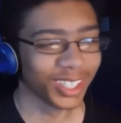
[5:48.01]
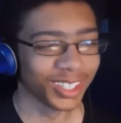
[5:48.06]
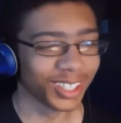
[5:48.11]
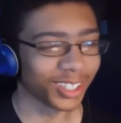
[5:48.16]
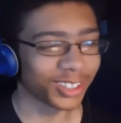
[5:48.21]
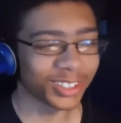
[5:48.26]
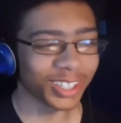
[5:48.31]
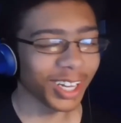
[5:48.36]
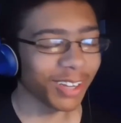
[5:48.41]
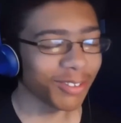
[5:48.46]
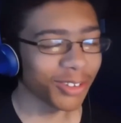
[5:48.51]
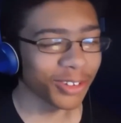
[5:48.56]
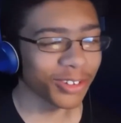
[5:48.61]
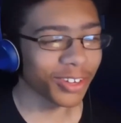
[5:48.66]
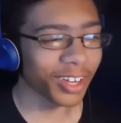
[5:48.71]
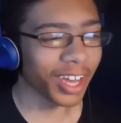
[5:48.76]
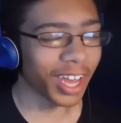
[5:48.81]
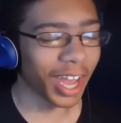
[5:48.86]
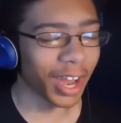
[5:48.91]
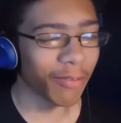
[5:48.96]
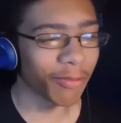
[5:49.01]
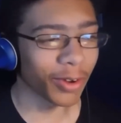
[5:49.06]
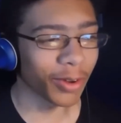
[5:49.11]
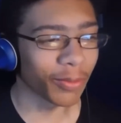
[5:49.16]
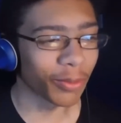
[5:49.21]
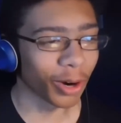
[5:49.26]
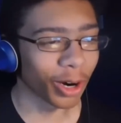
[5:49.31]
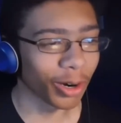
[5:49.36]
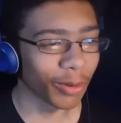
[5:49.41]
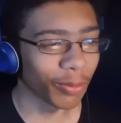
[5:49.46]
Does she have to say every
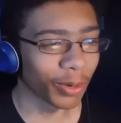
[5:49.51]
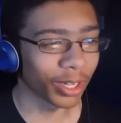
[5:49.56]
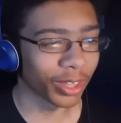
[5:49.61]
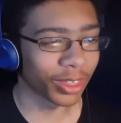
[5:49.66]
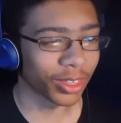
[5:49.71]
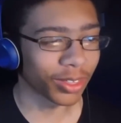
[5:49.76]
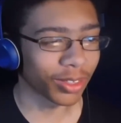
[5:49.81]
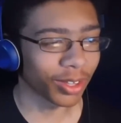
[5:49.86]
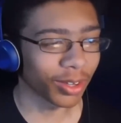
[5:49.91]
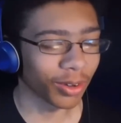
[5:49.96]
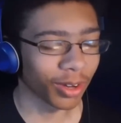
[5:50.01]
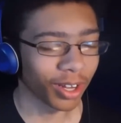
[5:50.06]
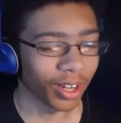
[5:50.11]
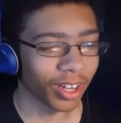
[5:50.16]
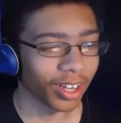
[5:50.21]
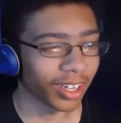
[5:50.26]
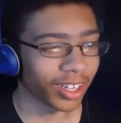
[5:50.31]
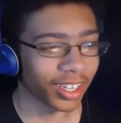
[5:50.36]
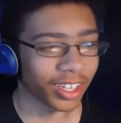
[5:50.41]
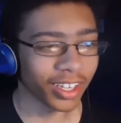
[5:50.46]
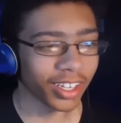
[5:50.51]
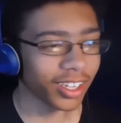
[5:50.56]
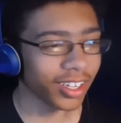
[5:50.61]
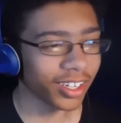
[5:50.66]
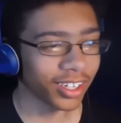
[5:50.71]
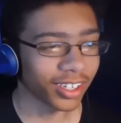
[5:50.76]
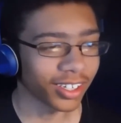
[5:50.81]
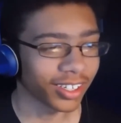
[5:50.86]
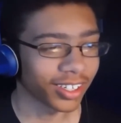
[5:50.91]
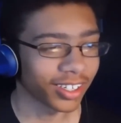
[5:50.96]
word with uh, E?